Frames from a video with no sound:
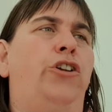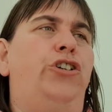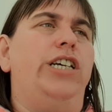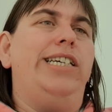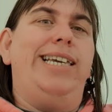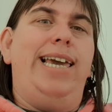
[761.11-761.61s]

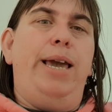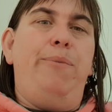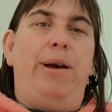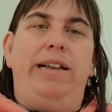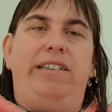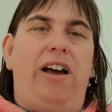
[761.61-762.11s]
just
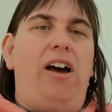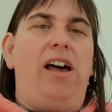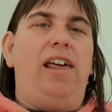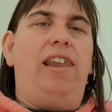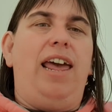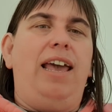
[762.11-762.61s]
keep a
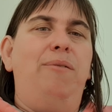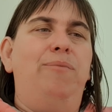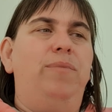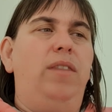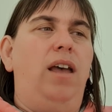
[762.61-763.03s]
diary.